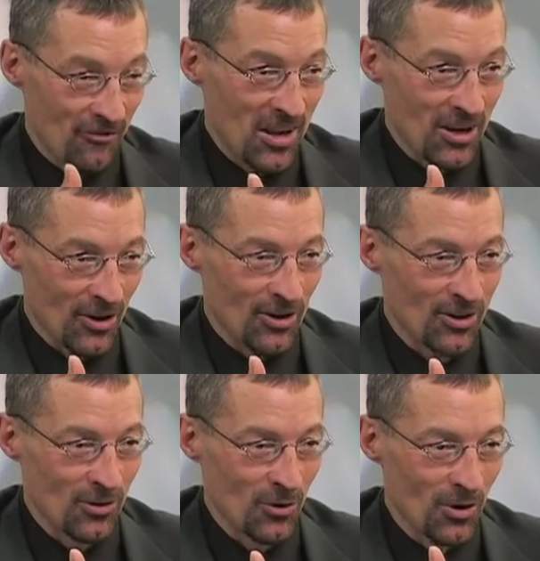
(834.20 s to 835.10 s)

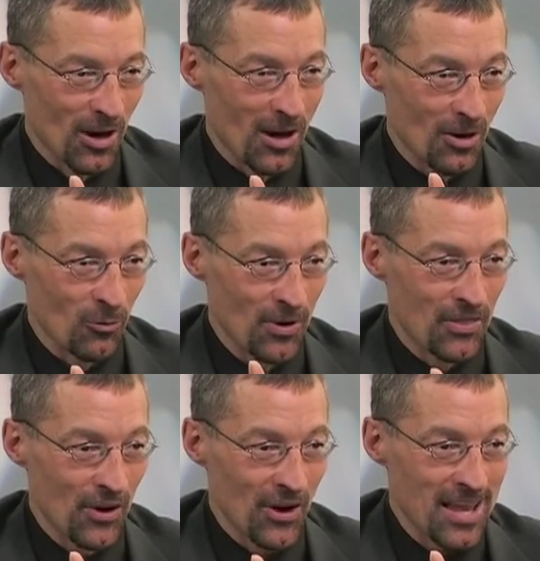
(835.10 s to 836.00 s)
finger uh, with
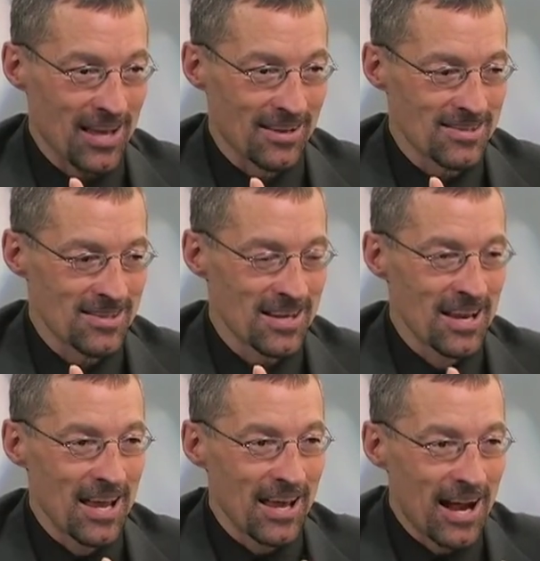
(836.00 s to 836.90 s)
their hands,
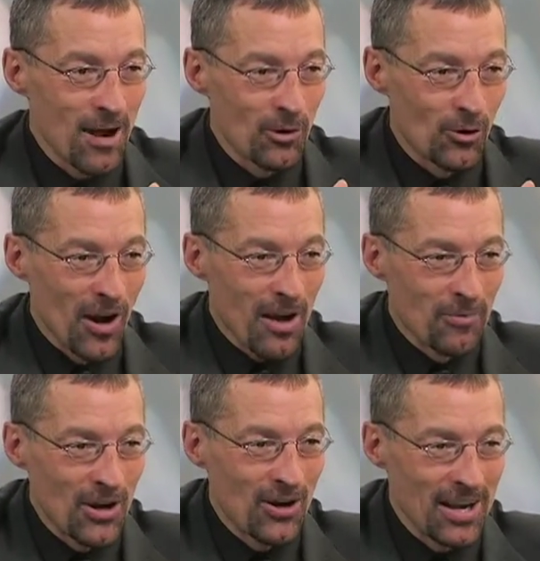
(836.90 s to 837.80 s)
and I would
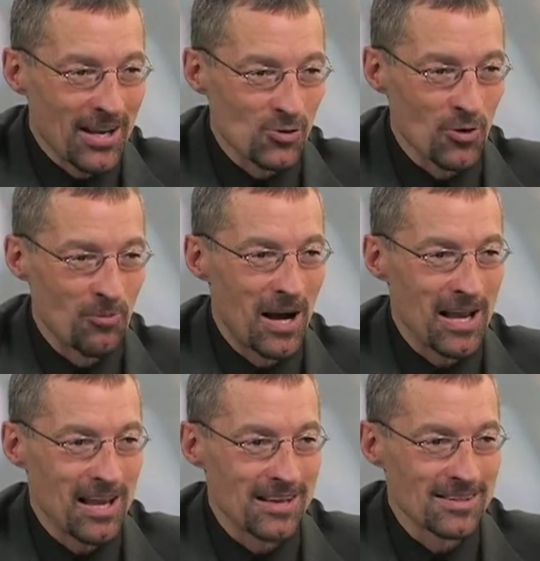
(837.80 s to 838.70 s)
grab their hands with my
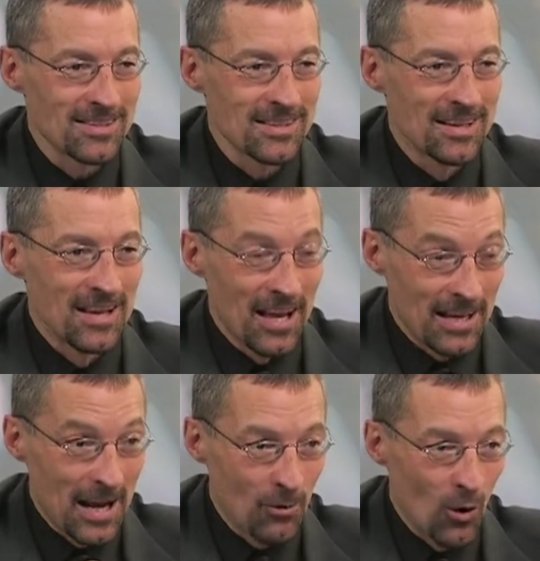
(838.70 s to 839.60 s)
hands,
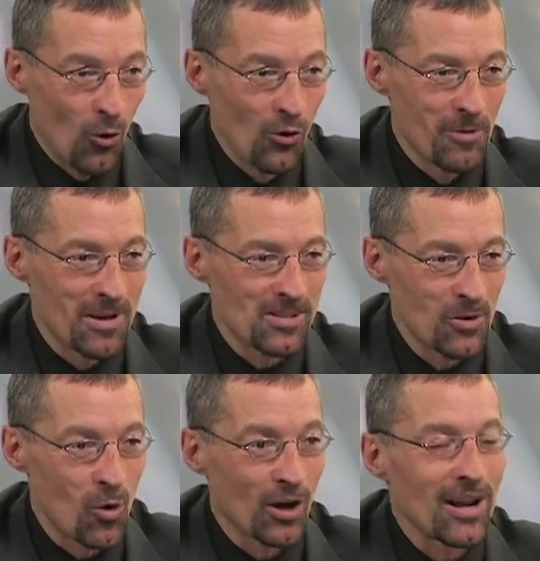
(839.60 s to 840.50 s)
and I would hold them as they
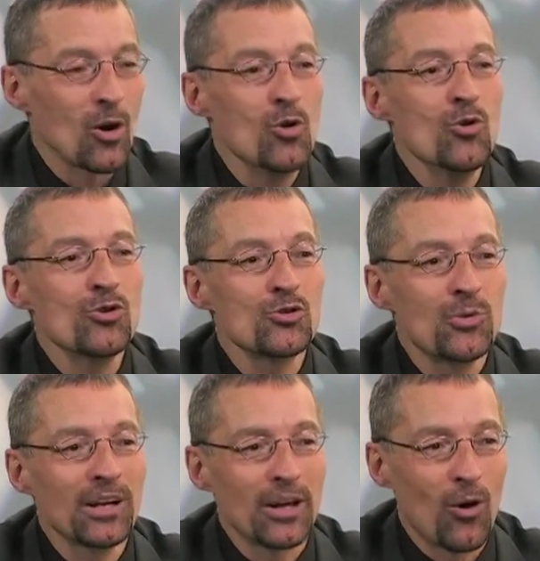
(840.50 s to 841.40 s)
walk. Now, who's
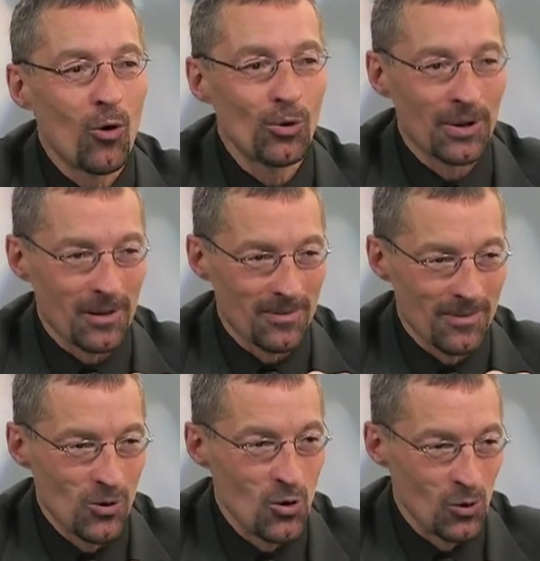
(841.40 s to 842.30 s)
really holding
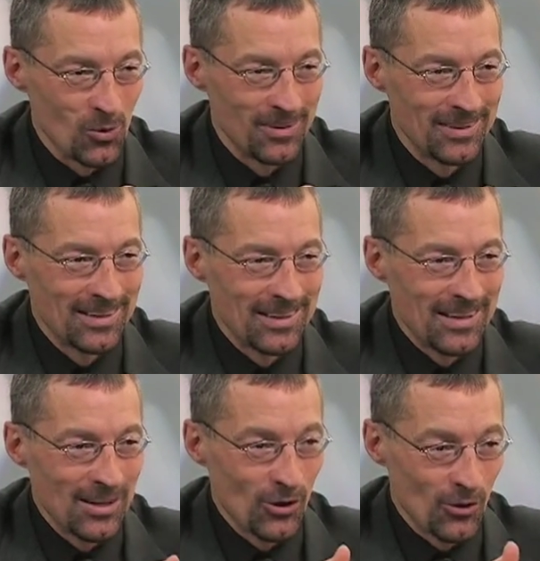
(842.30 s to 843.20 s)
who?
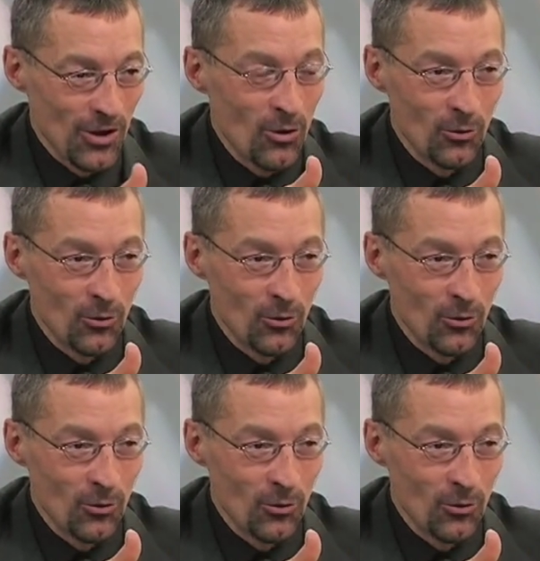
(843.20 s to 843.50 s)
You know, they're